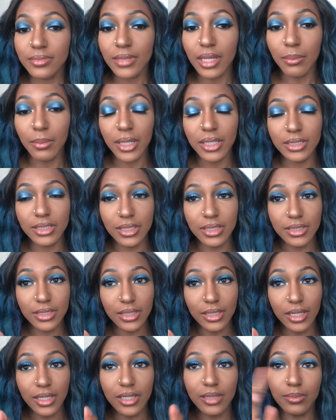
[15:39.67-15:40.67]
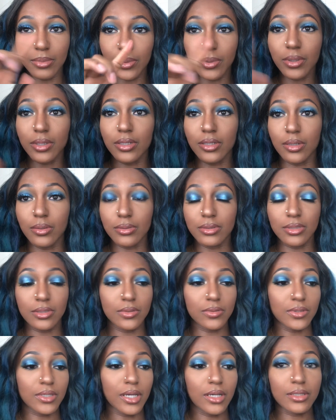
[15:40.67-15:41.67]
I might change it later, but we're gonna go with
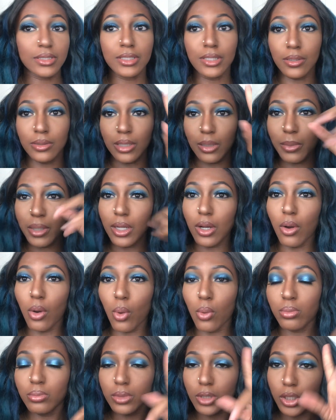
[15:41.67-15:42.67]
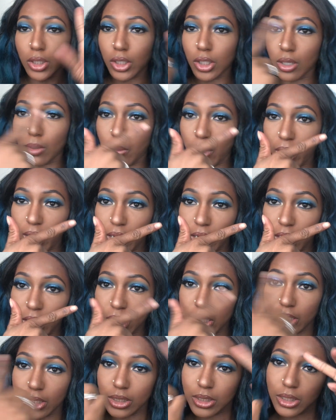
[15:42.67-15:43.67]
this one now. So let me go curl my
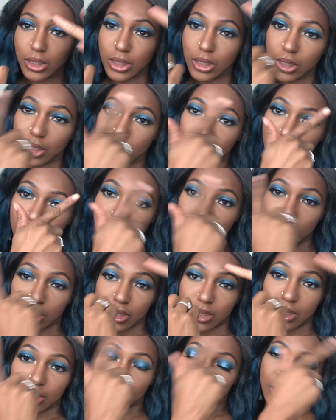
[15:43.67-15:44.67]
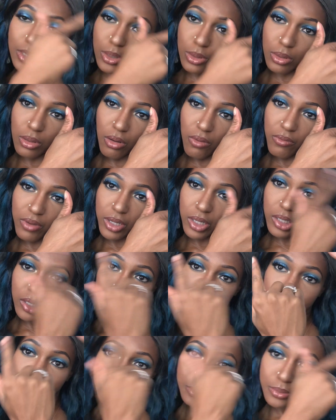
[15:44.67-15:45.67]
hair. Let's go on over
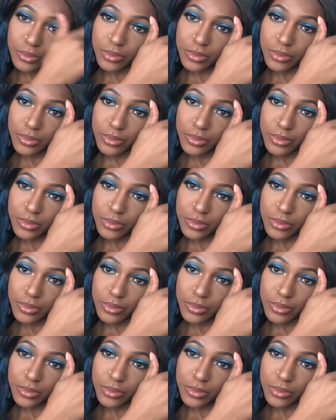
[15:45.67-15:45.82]
here.